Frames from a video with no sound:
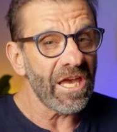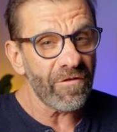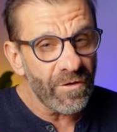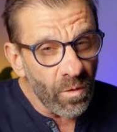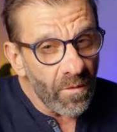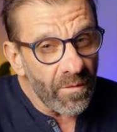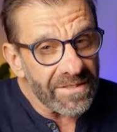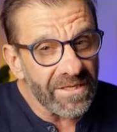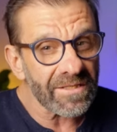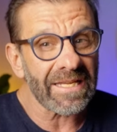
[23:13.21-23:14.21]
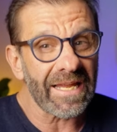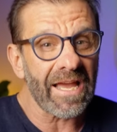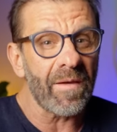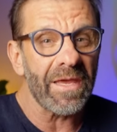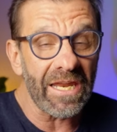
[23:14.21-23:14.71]
If you want results
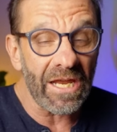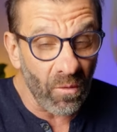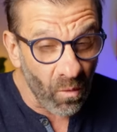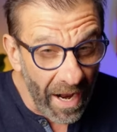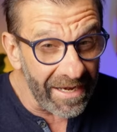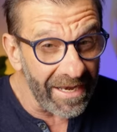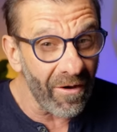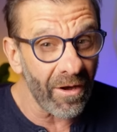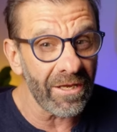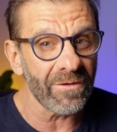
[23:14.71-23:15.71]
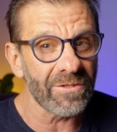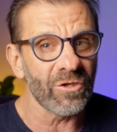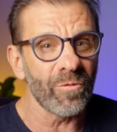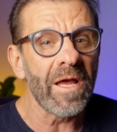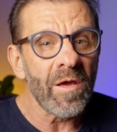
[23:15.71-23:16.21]
like I'm getting right now on
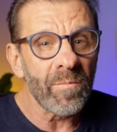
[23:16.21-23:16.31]
YouTube,